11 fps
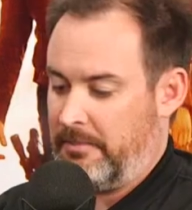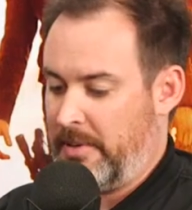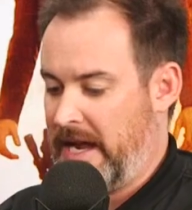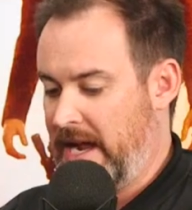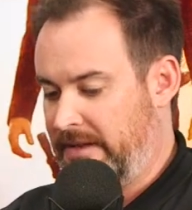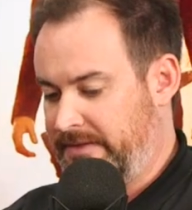the
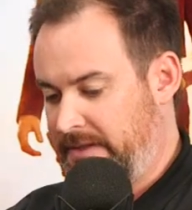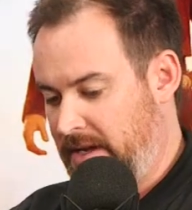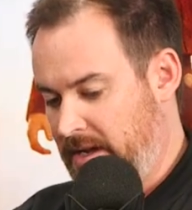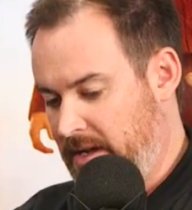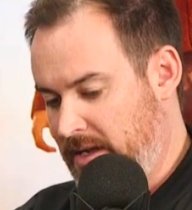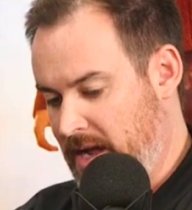past?
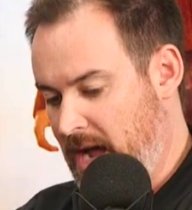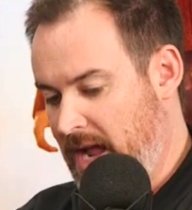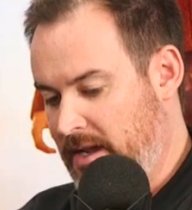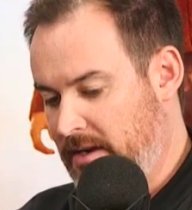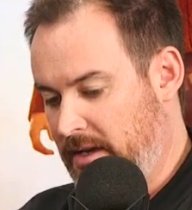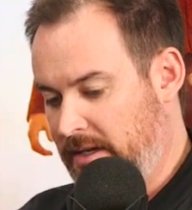Yeah.
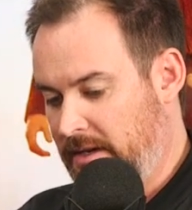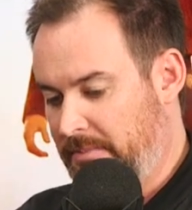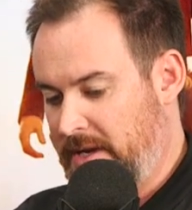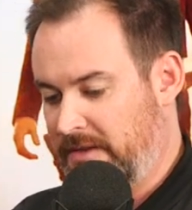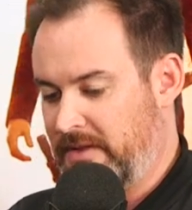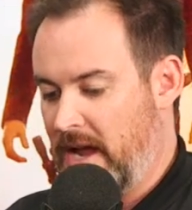I gotta
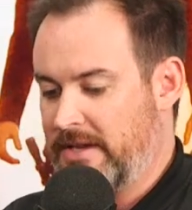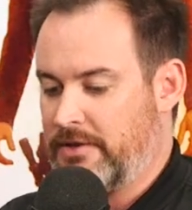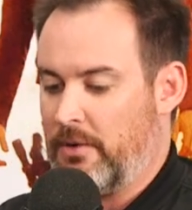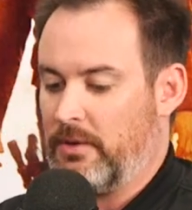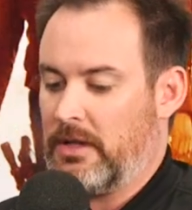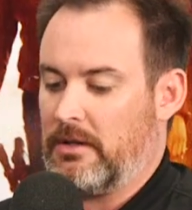be honest. I
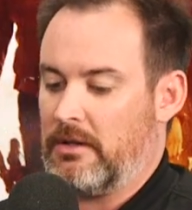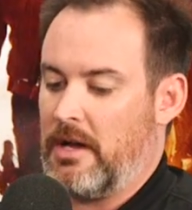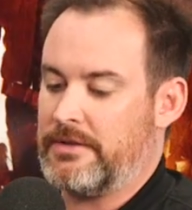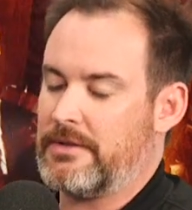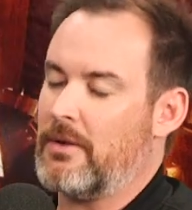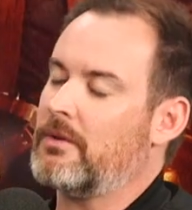don't
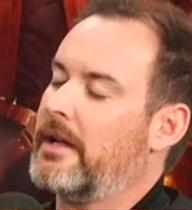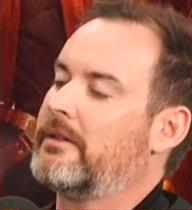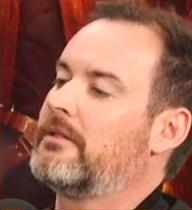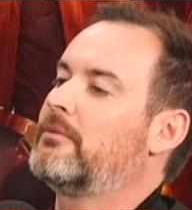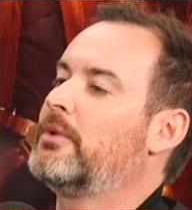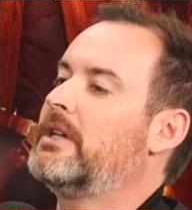like
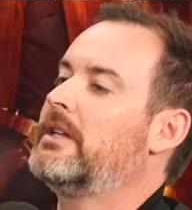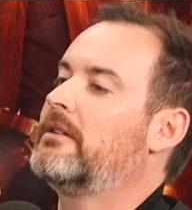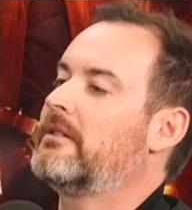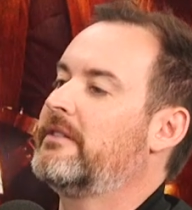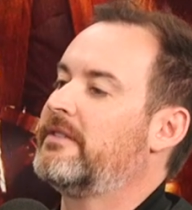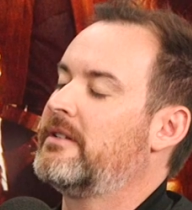reading
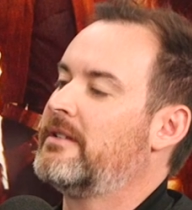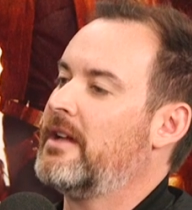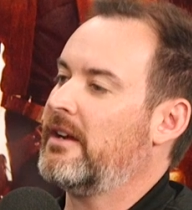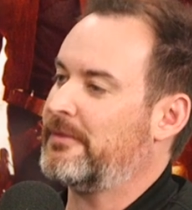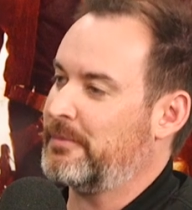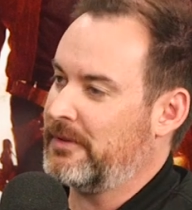or listening to the
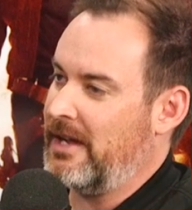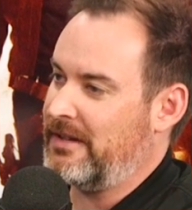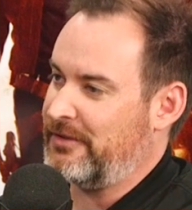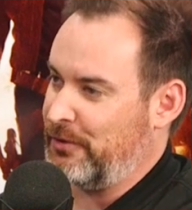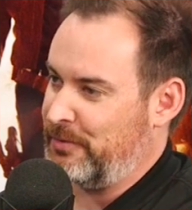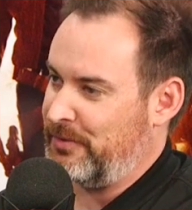
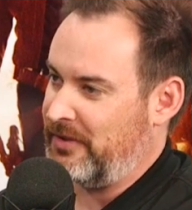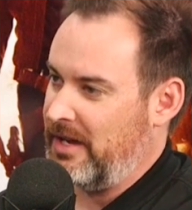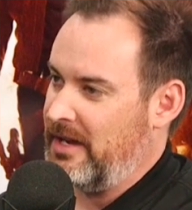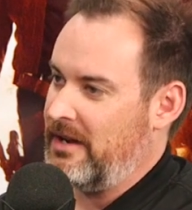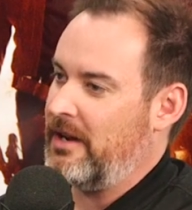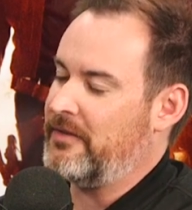excerpts
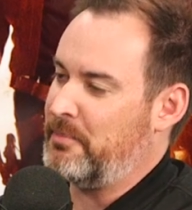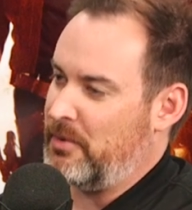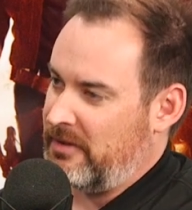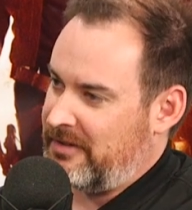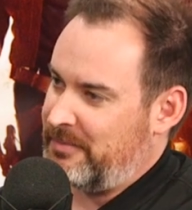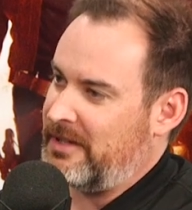of the
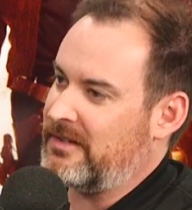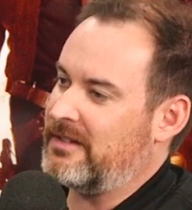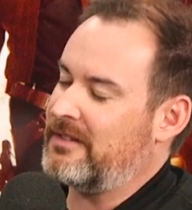books because